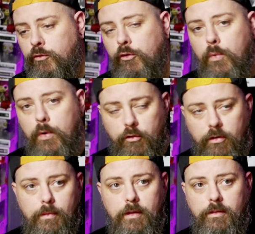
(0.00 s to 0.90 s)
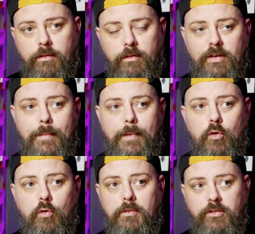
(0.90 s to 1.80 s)
I do agree with the Sam and
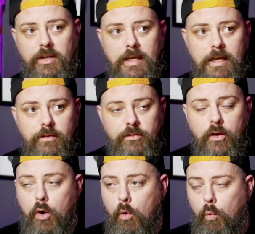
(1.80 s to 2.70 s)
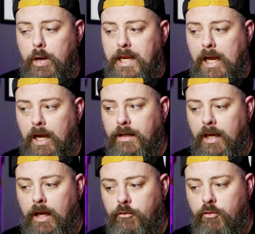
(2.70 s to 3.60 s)
Colby say is, we can't
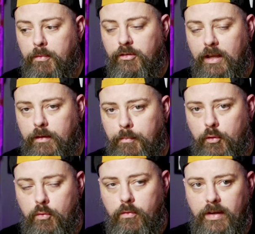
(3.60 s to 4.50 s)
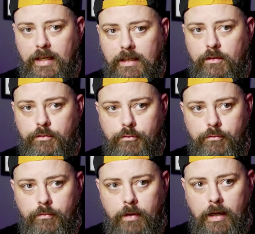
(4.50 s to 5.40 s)
100% prove it is
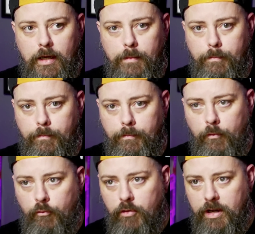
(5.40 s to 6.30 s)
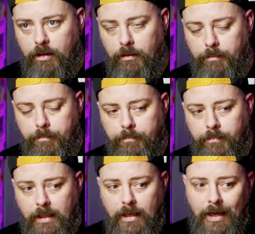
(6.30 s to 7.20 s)
real.
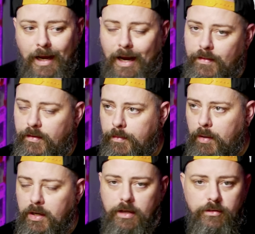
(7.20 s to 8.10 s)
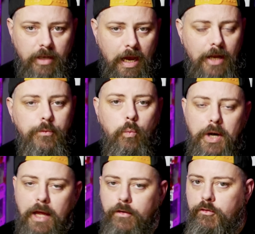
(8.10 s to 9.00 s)
And the debunkers can't
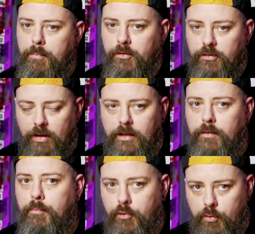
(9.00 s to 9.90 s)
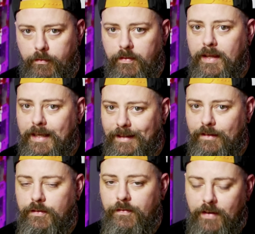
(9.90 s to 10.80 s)
100% prove that it
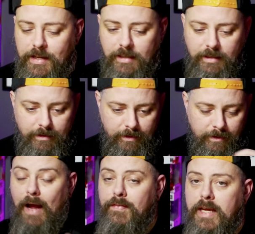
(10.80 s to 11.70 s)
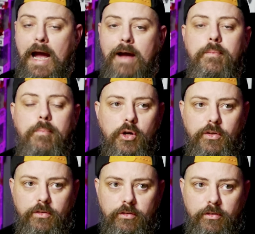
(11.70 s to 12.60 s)
is fake. And they have a
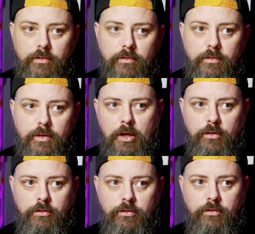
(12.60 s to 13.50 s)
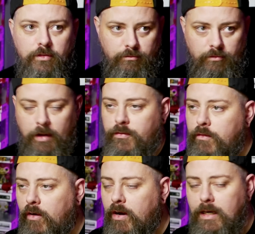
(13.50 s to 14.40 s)
point, because, as
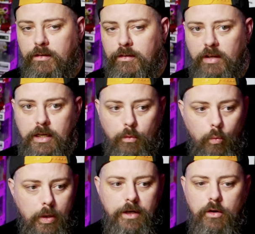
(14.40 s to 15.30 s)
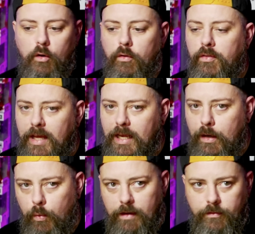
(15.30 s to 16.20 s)
they rightly say, we are not
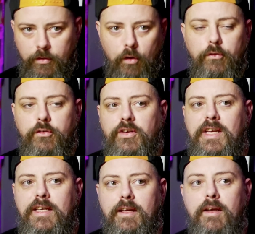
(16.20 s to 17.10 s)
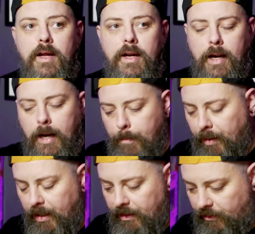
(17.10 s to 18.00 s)
there, we have not seen it.
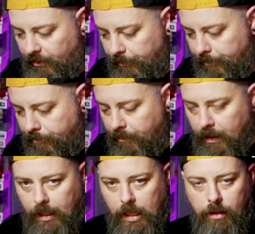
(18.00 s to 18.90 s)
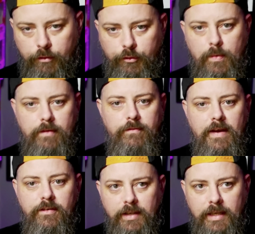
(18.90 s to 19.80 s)
But through
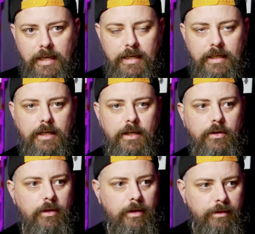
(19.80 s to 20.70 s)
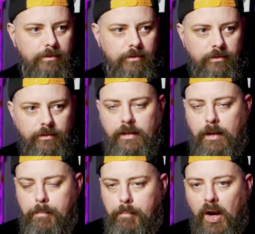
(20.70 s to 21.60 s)
investigating and
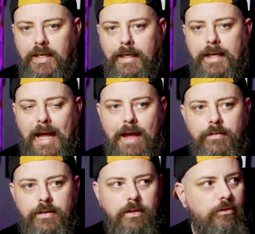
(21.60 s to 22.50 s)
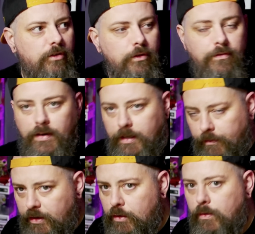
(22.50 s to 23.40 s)
compiling evidence, and you find a
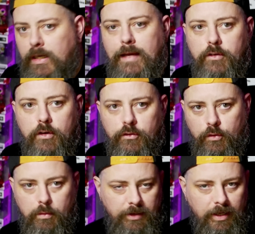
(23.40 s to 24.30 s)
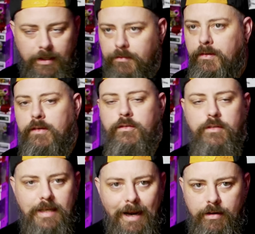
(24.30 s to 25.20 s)
video 11 years old that undoes
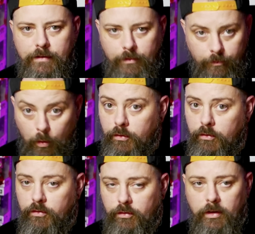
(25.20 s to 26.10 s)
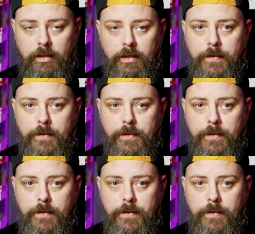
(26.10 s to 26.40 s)
the narrative of what